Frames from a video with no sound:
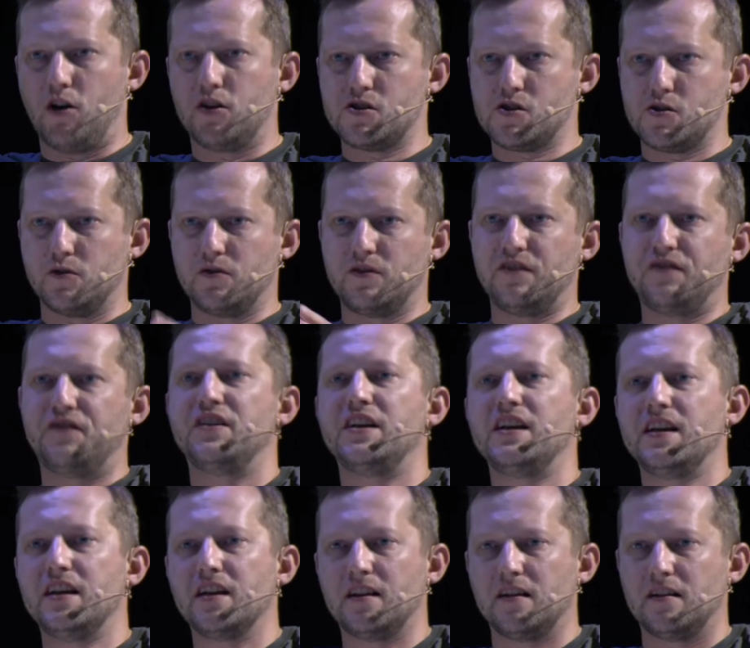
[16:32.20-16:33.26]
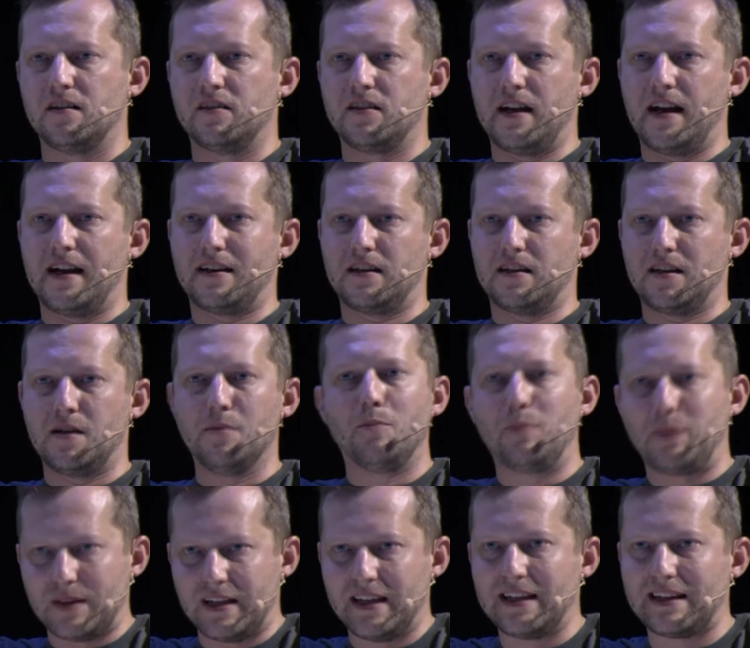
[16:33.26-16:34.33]
also the vehicle that
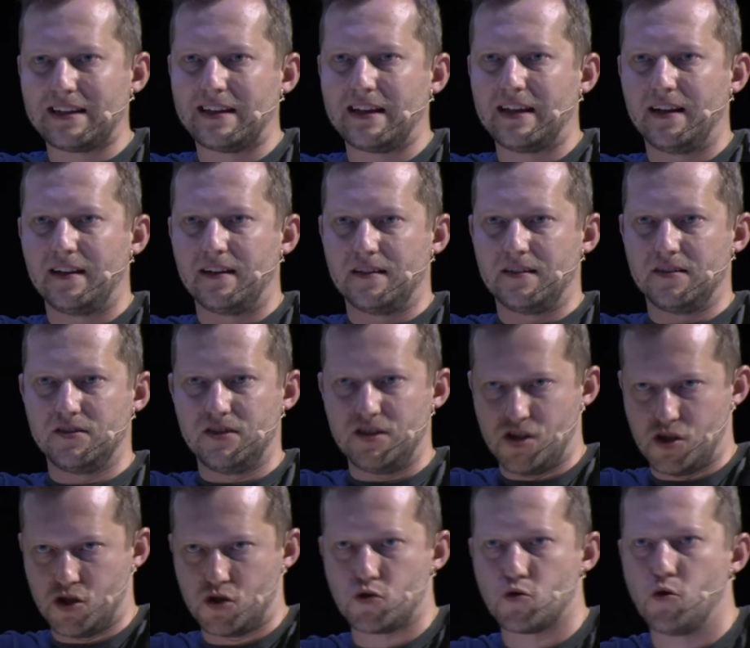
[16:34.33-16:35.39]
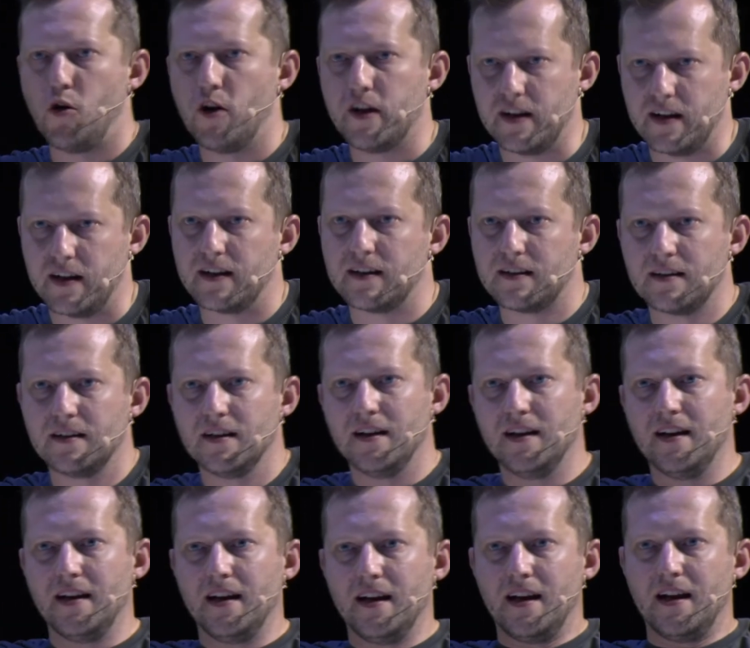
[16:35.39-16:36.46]
completely destroyed it
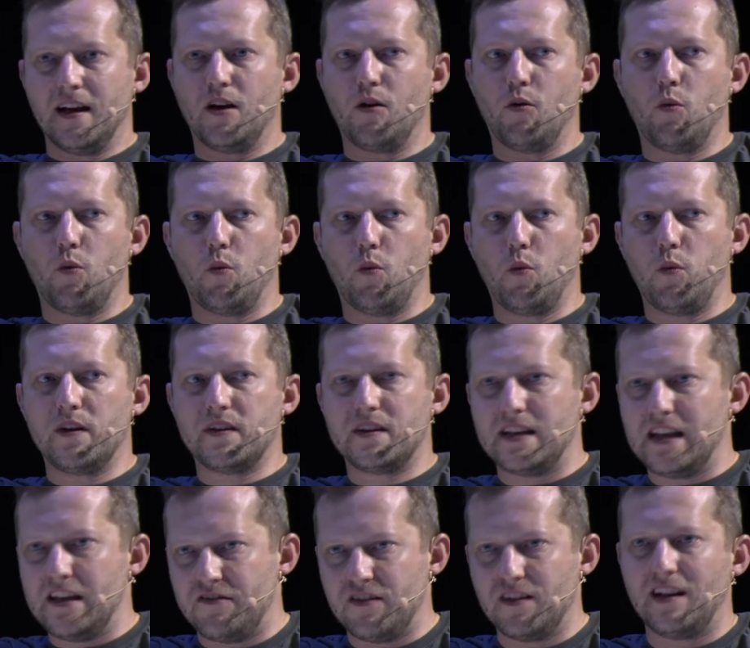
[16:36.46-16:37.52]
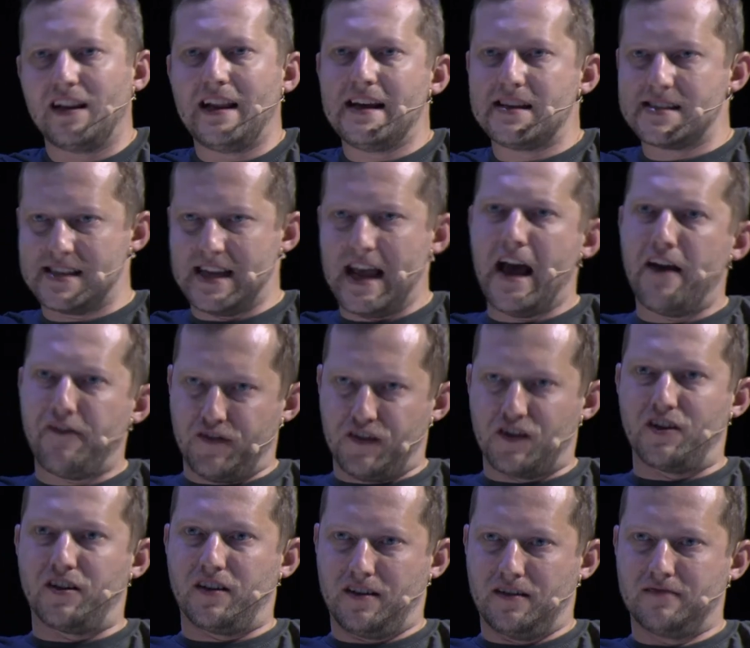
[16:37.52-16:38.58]
with even less
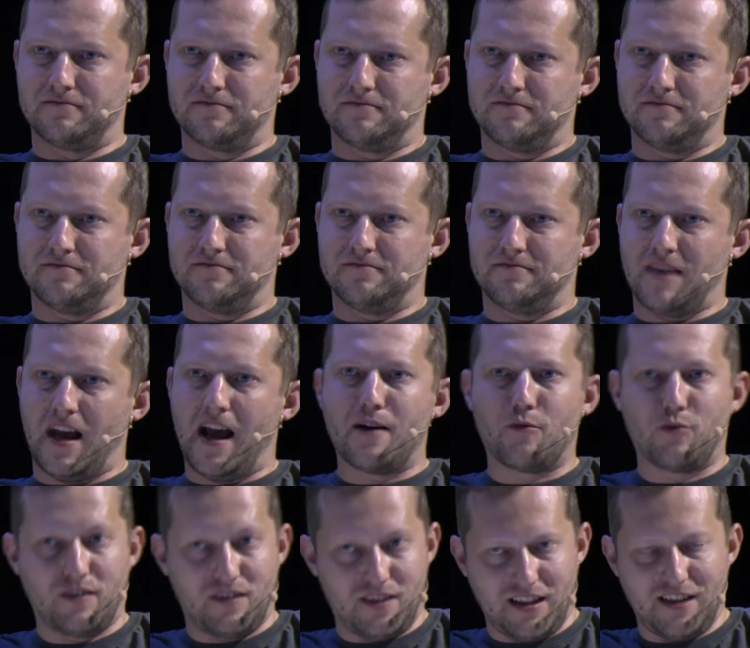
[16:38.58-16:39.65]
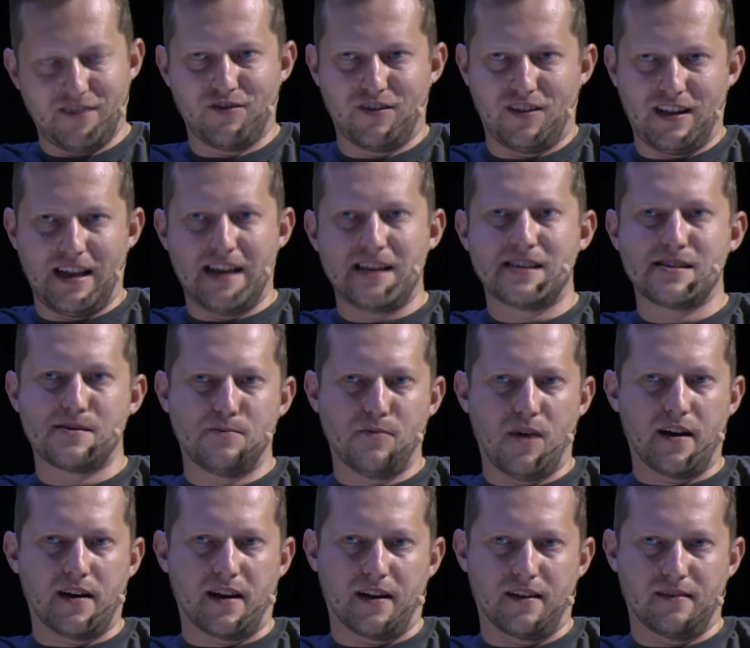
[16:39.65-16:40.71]
effort and with even less
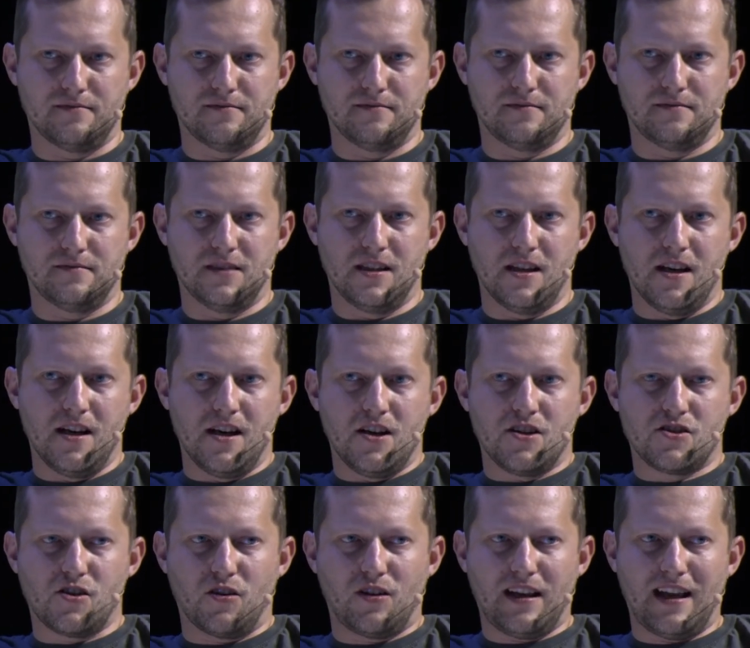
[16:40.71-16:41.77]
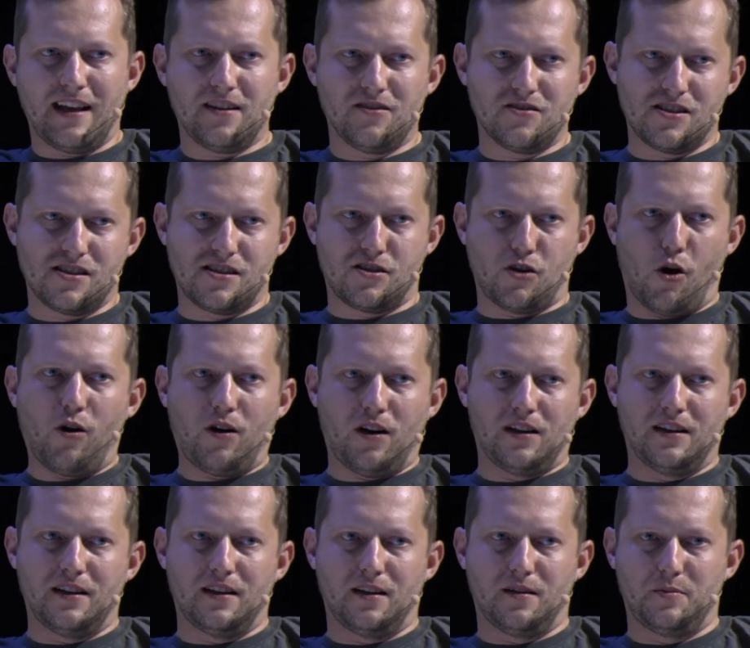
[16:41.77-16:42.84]
money. So can you just talk
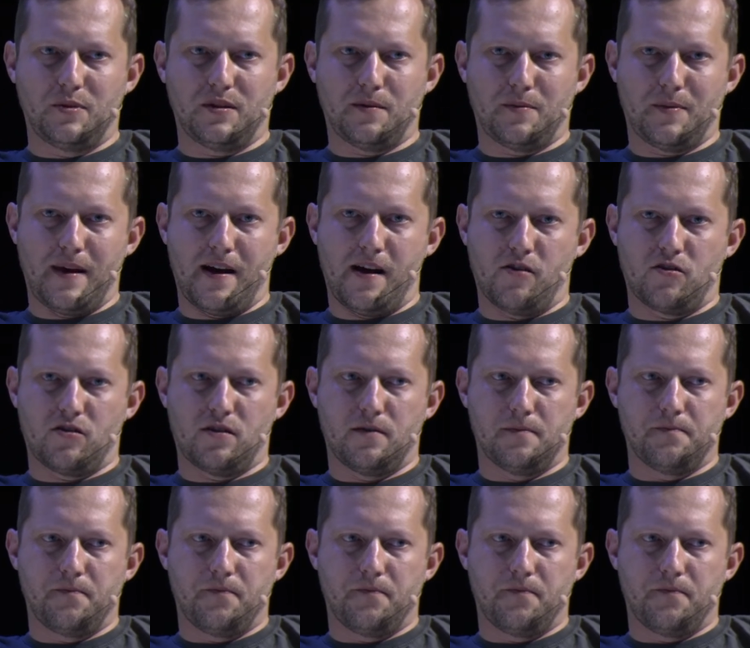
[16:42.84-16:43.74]
a little bit about